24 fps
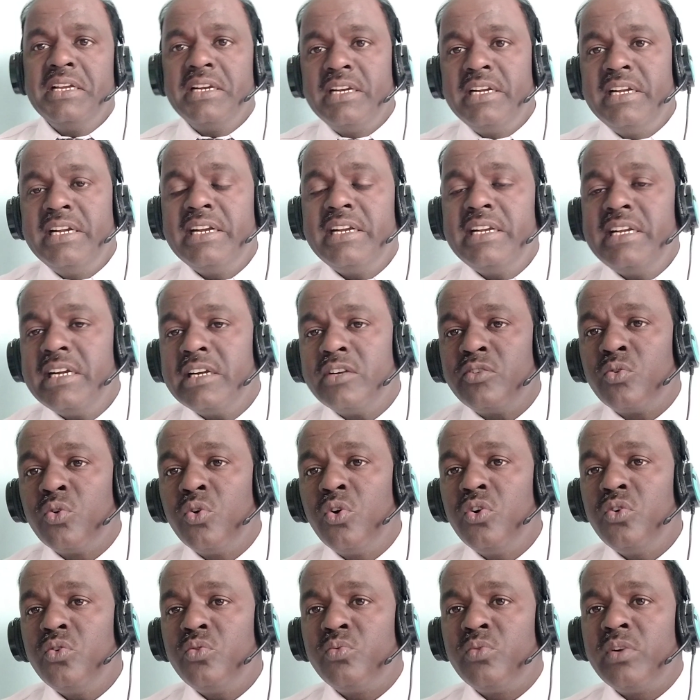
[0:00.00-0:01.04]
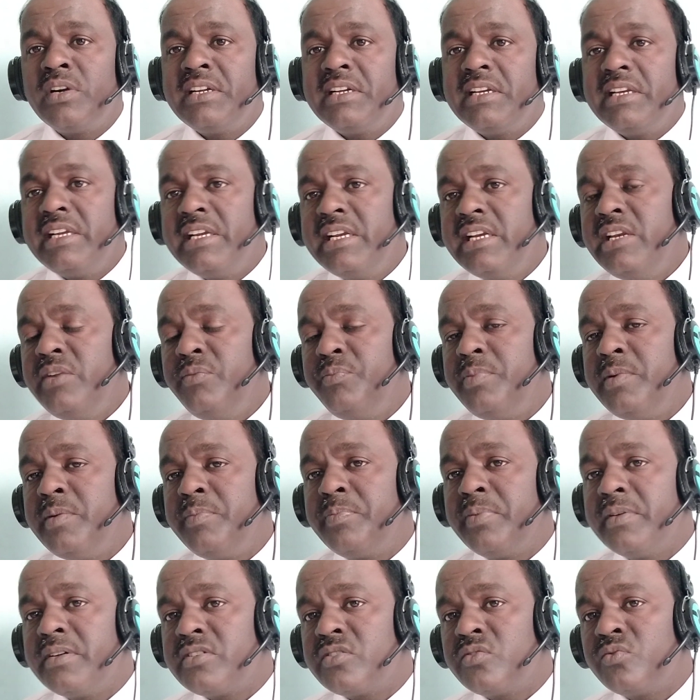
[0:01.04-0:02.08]
related. Don't want any
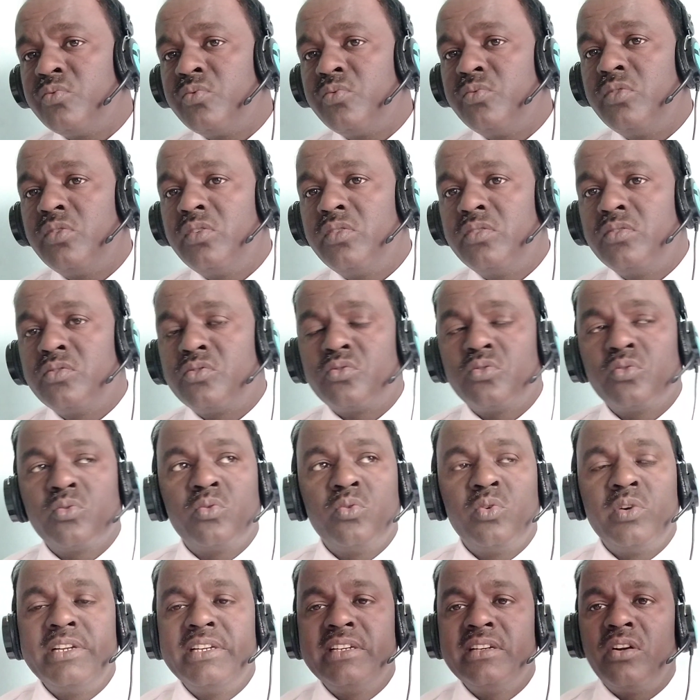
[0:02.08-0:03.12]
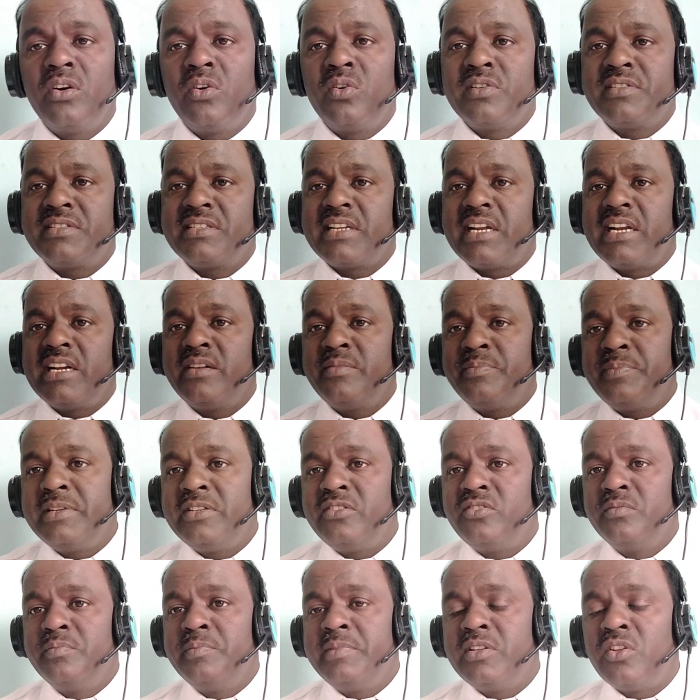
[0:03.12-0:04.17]
people also going on site
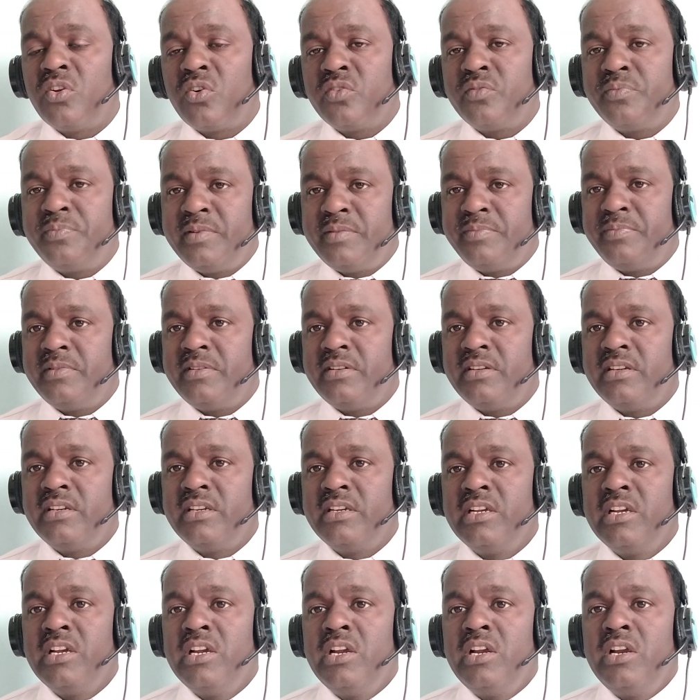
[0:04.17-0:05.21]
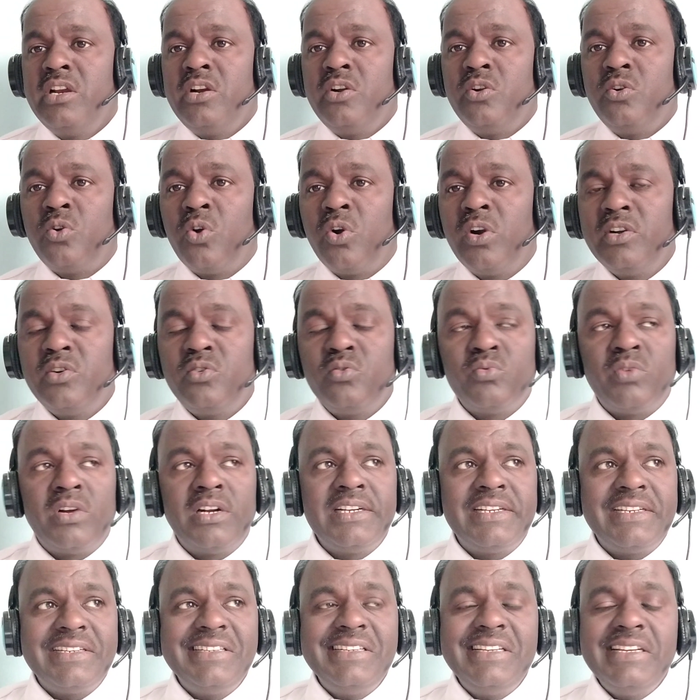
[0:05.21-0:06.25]
without PPE. Don't
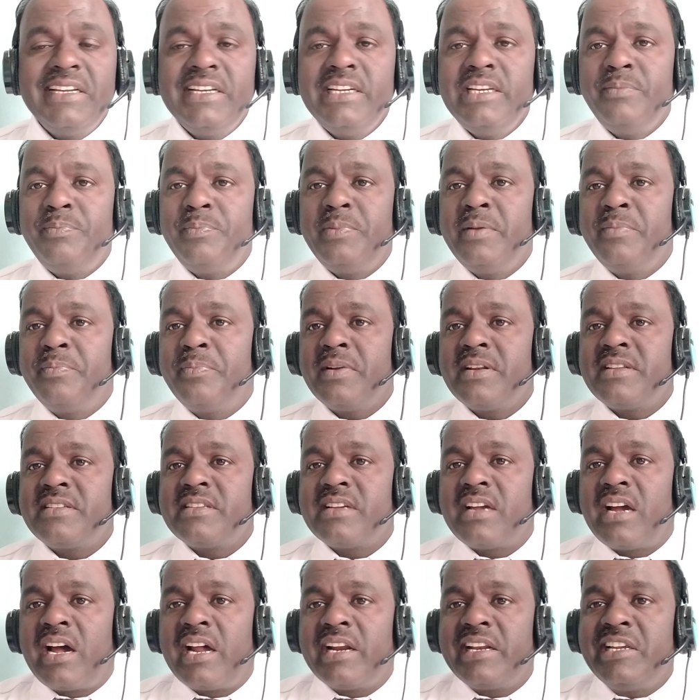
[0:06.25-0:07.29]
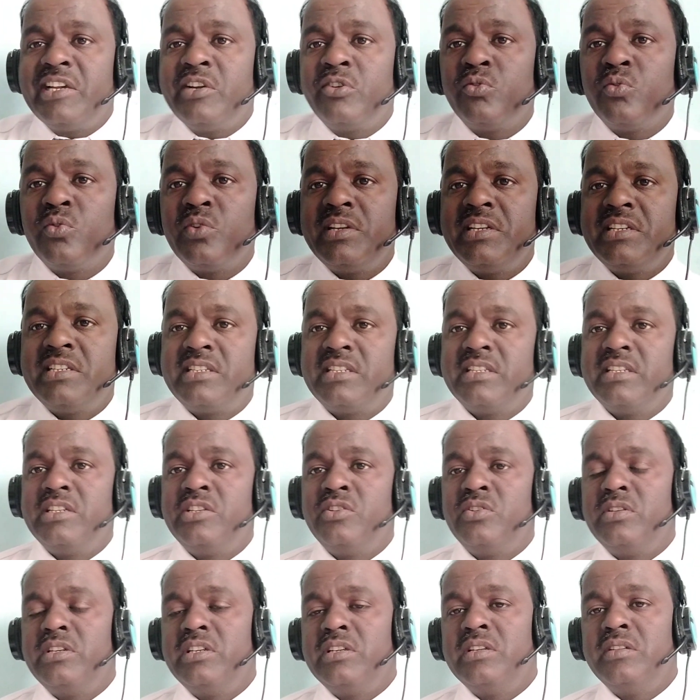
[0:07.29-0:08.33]
want any people are ignoring
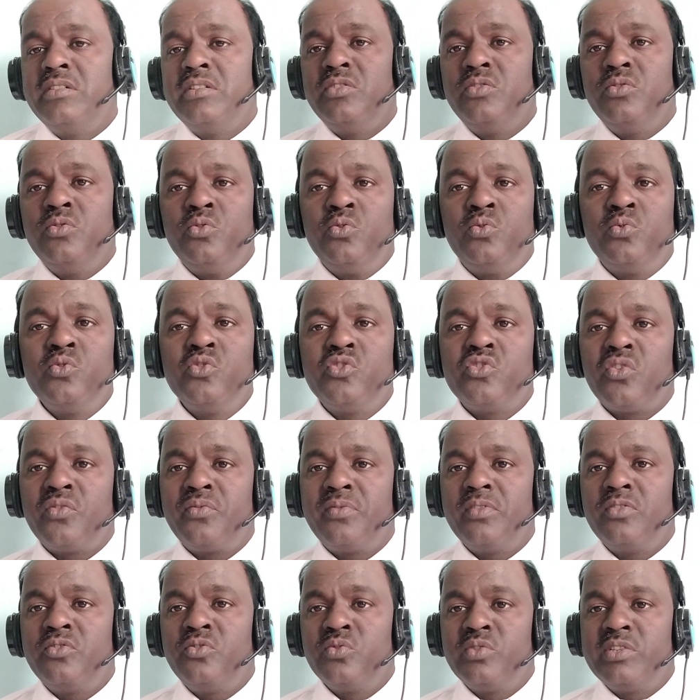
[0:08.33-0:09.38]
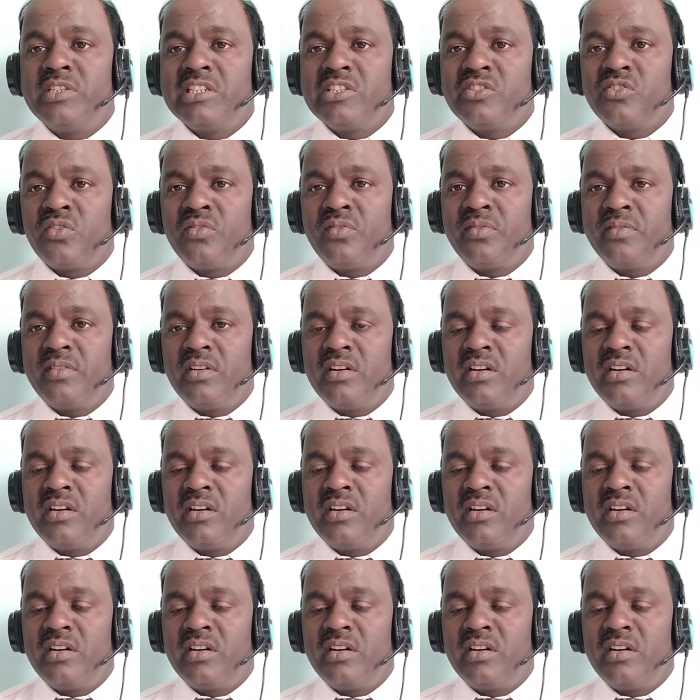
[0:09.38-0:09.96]
usage of